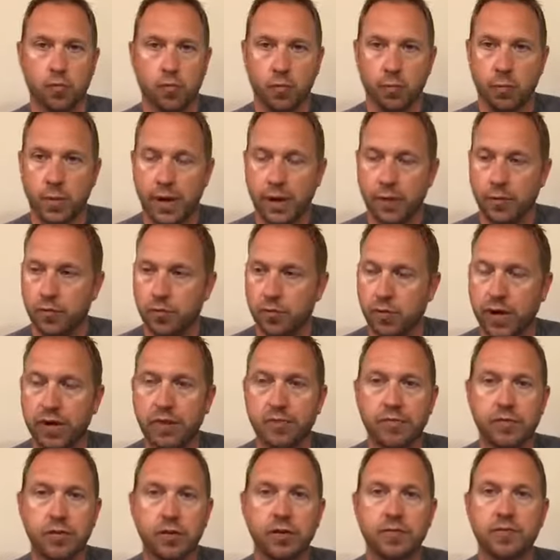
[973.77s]
my right
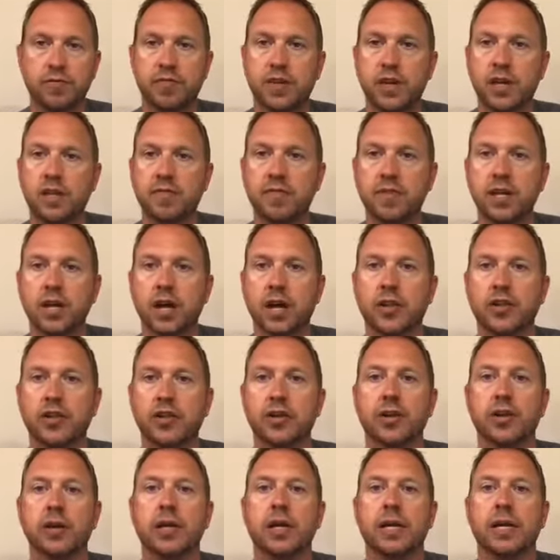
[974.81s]
foot in front of the
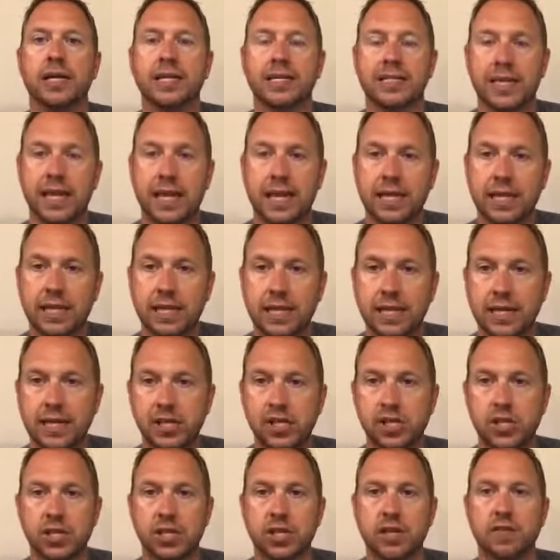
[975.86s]
other, take the
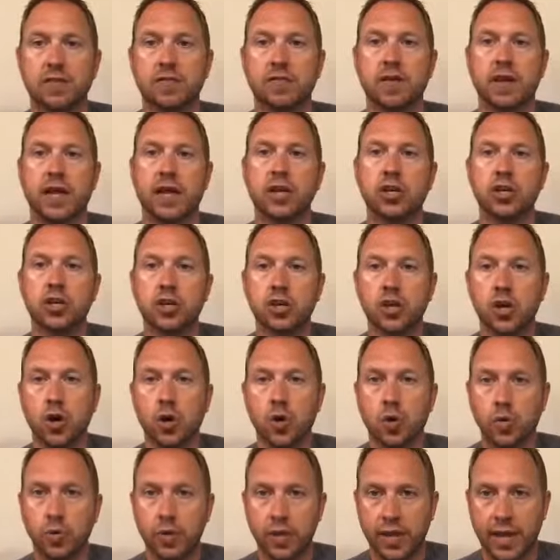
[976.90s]
initiative, and
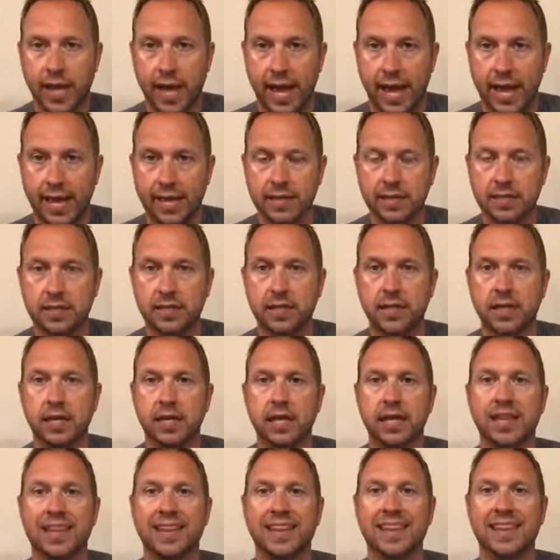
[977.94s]
know that
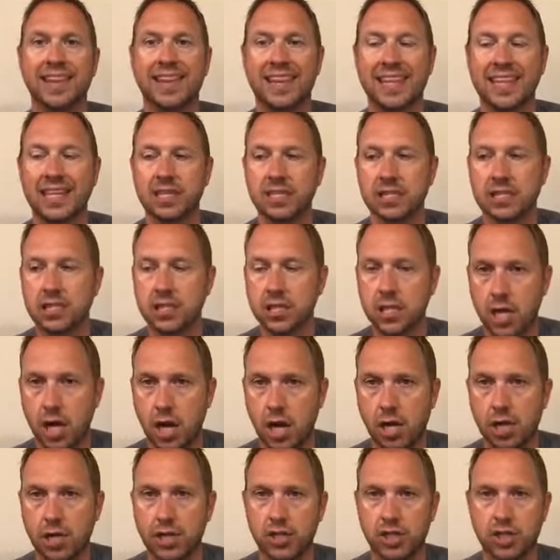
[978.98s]
this
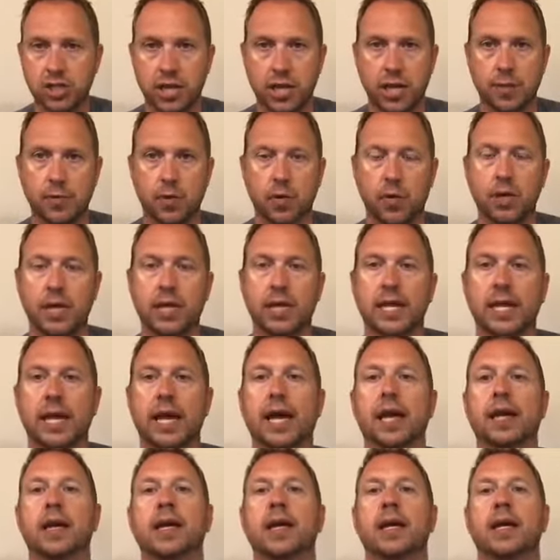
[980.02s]
knowledge that I'm going to
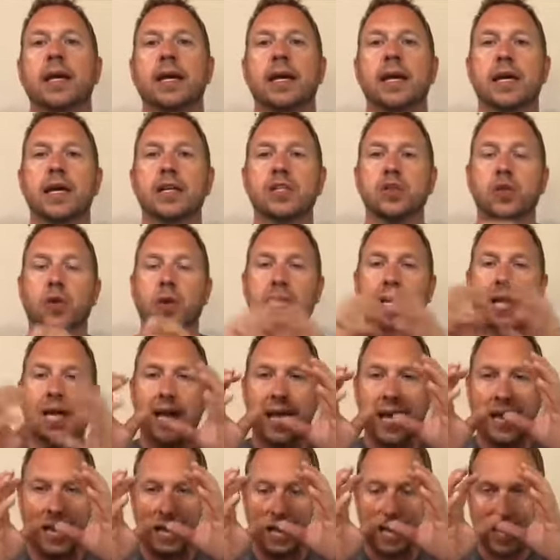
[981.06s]
get is going to
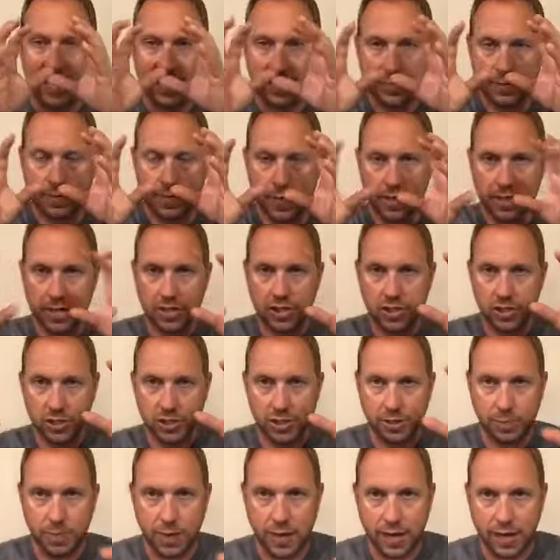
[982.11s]

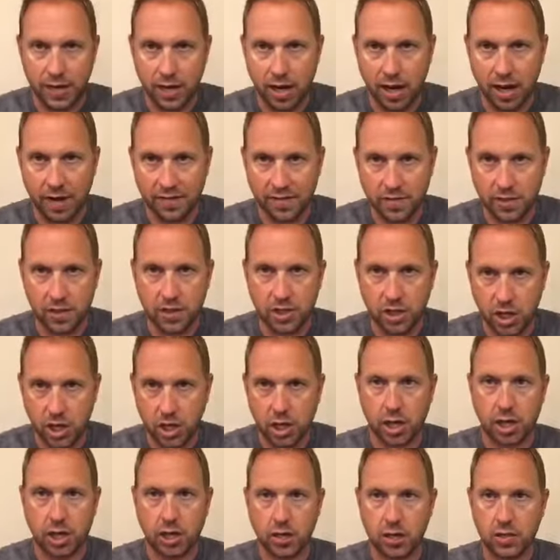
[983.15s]
exponentially pay off to
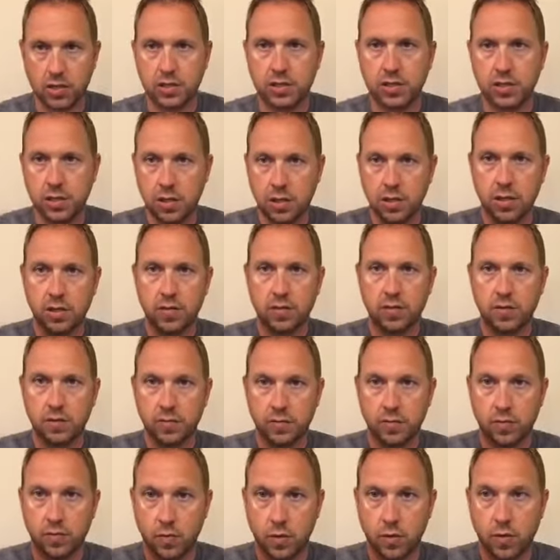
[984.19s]
dogs
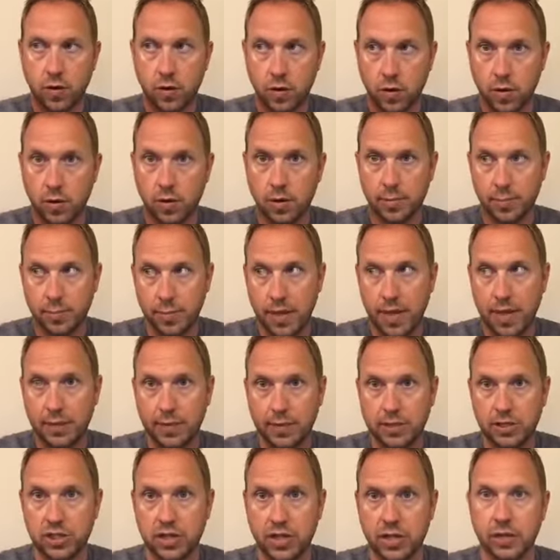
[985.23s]
for
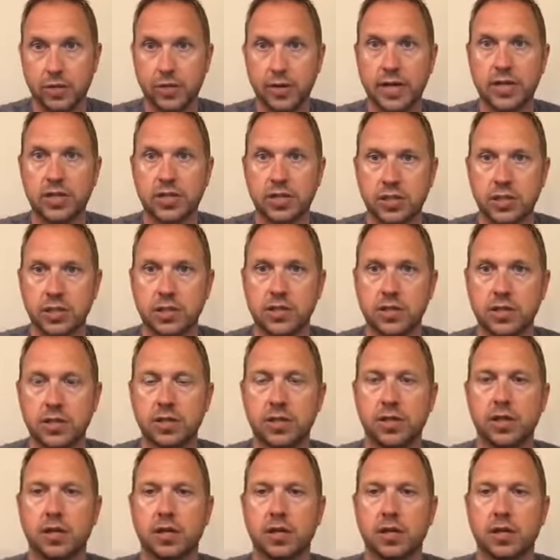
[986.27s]
maybe generations,